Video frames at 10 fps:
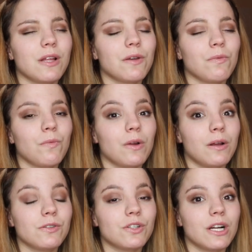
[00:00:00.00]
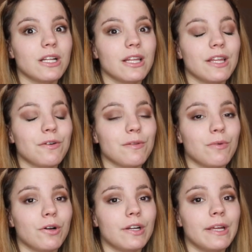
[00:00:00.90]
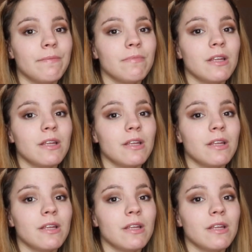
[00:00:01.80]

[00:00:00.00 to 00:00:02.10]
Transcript: like when I was trying to lay there with Mari.